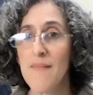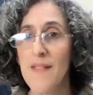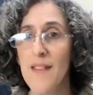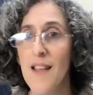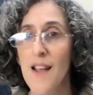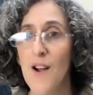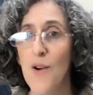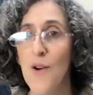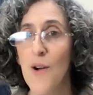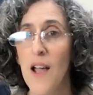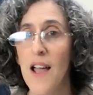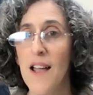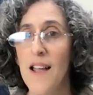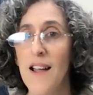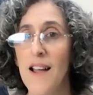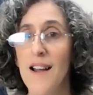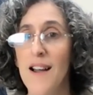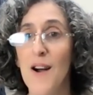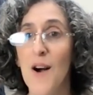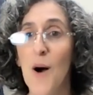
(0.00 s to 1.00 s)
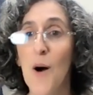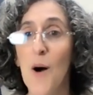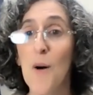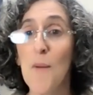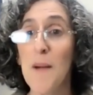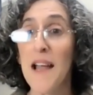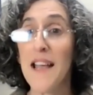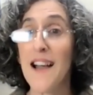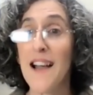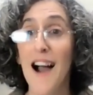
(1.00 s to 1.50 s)
Okay. Oh
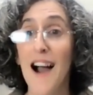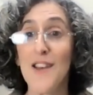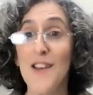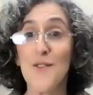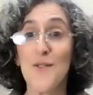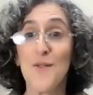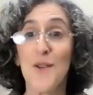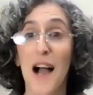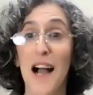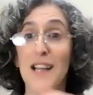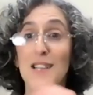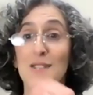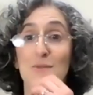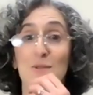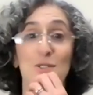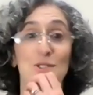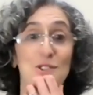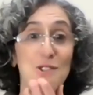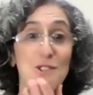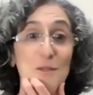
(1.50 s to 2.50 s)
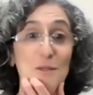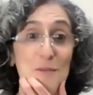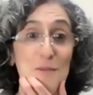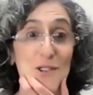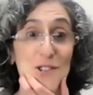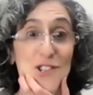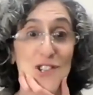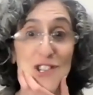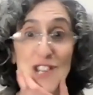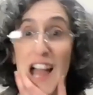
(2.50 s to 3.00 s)
my God, you guys were super
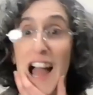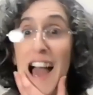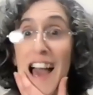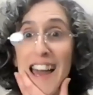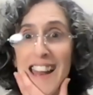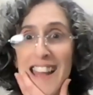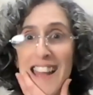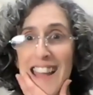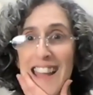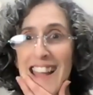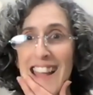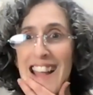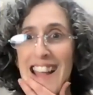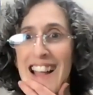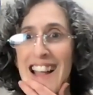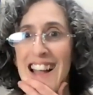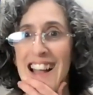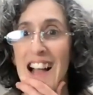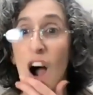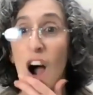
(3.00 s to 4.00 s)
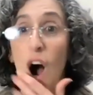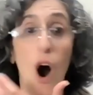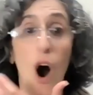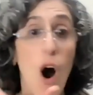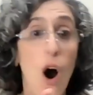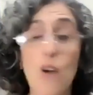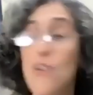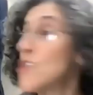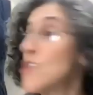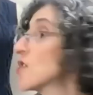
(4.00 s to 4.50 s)
chatty.
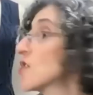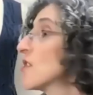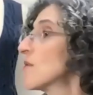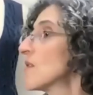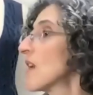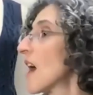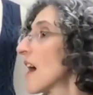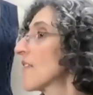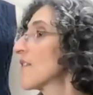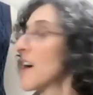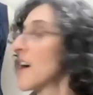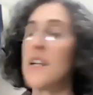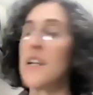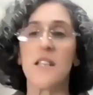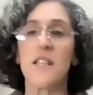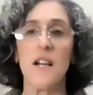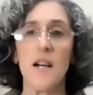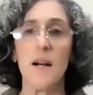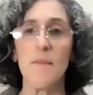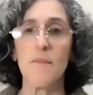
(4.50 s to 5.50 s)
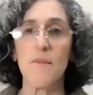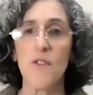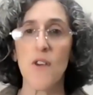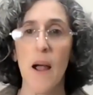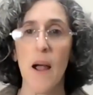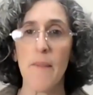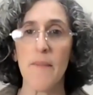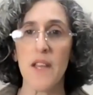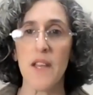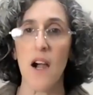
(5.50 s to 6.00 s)
Oh shoot, I forgot to
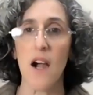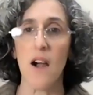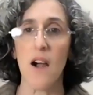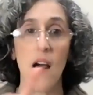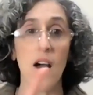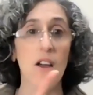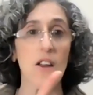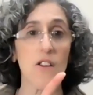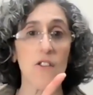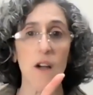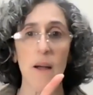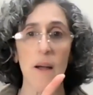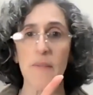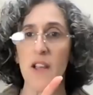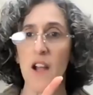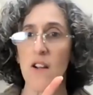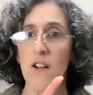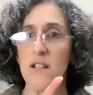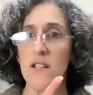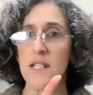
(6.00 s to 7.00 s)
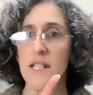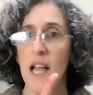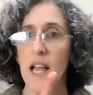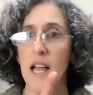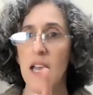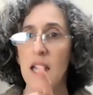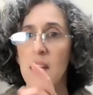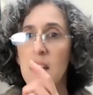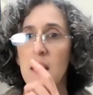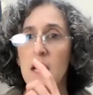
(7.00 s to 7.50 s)
grab the yarn. I'm going to grab the yarn in a
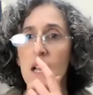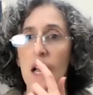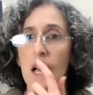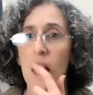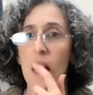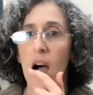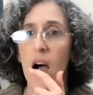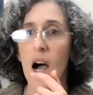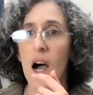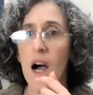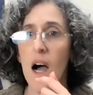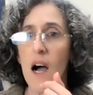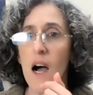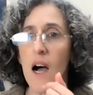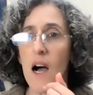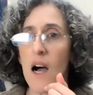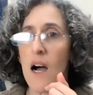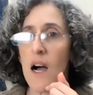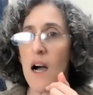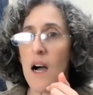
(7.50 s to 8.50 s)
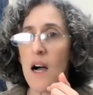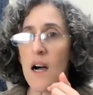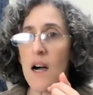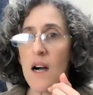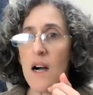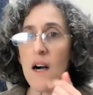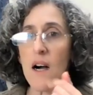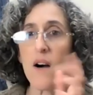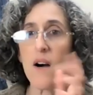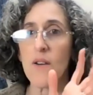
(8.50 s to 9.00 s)
second.
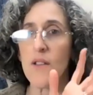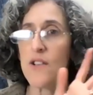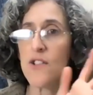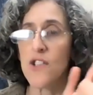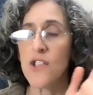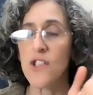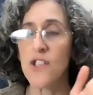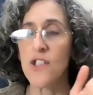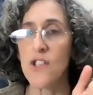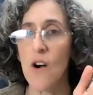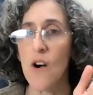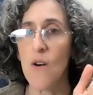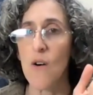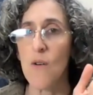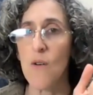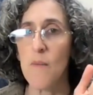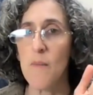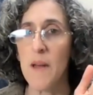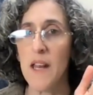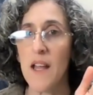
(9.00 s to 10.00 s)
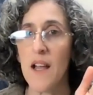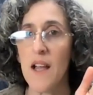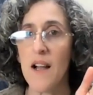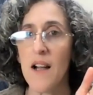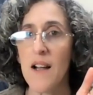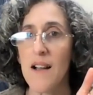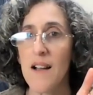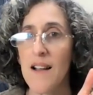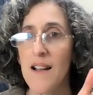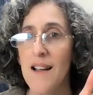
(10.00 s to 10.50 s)
Oh, there's so many.
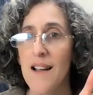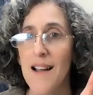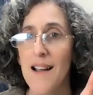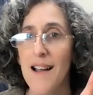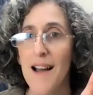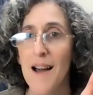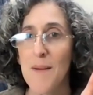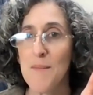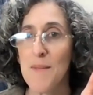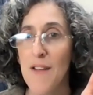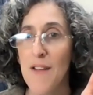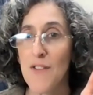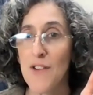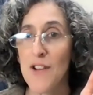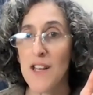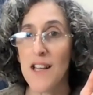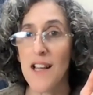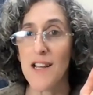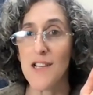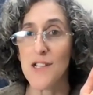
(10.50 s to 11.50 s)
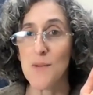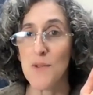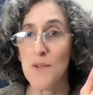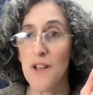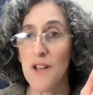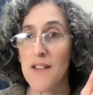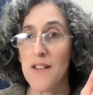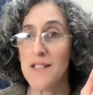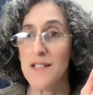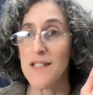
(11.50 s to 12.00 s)
I'm never going to catch up with
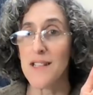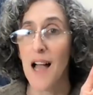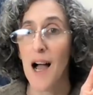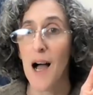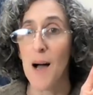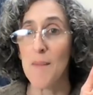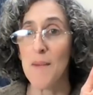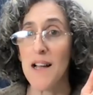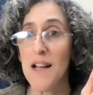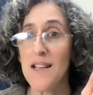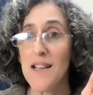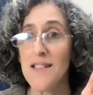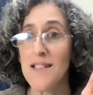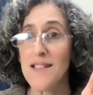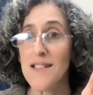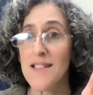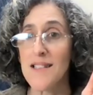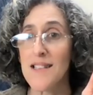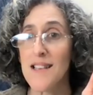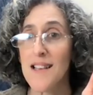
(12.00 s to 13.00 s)
all these comments.